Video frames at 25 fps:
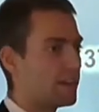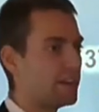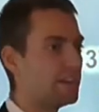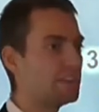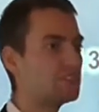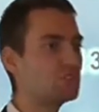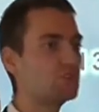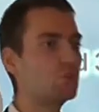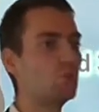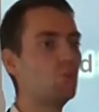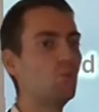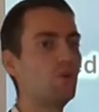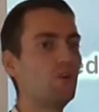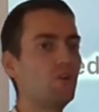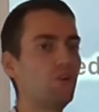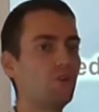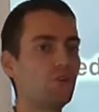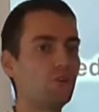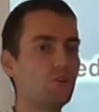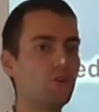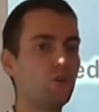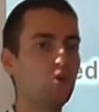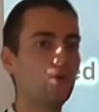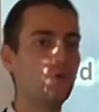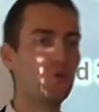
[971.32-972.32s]
is the
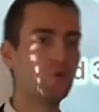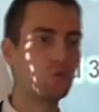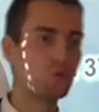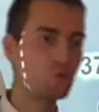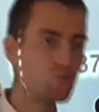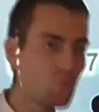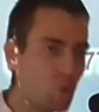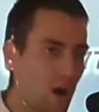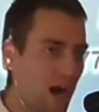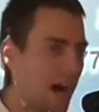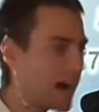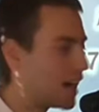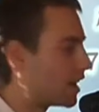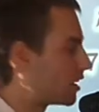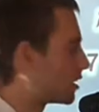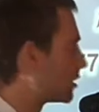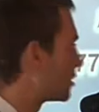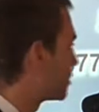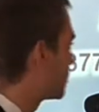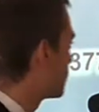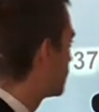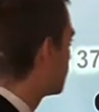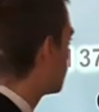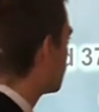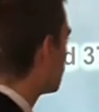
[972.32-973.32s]
word ruach,
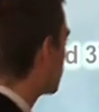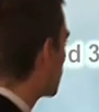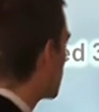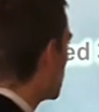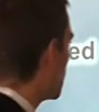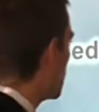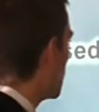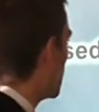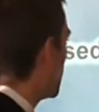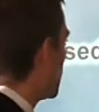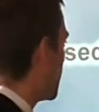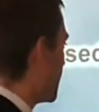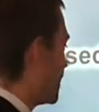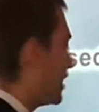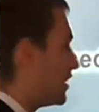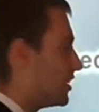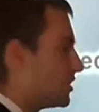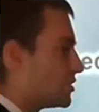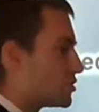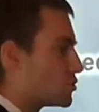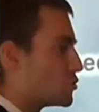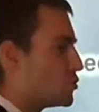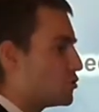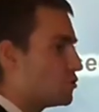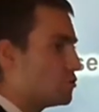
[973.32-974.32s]
it
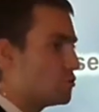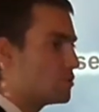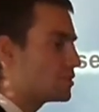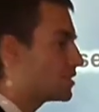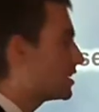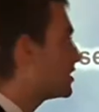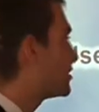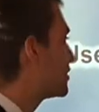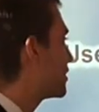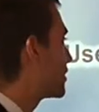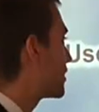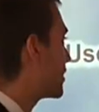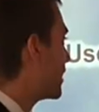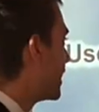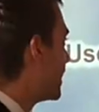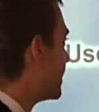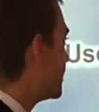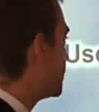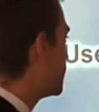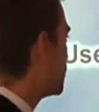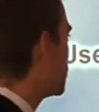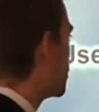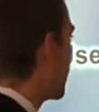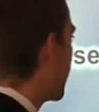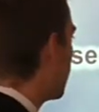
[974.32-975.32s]
is used in the
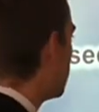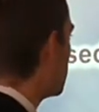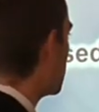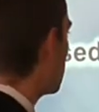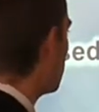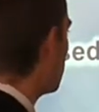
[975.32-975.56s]
King James